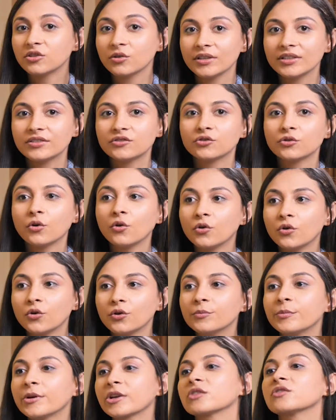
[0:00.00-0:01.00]
So it's so
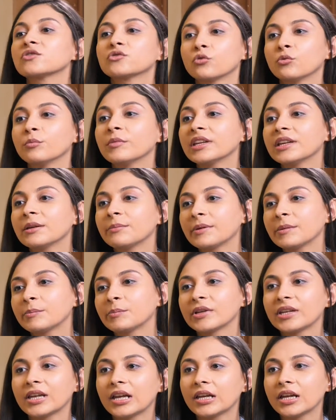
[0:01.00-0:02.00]
good because so many
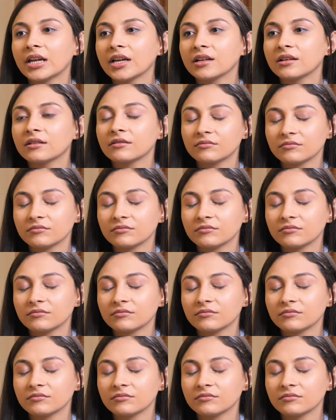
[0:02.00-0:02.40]
people are like,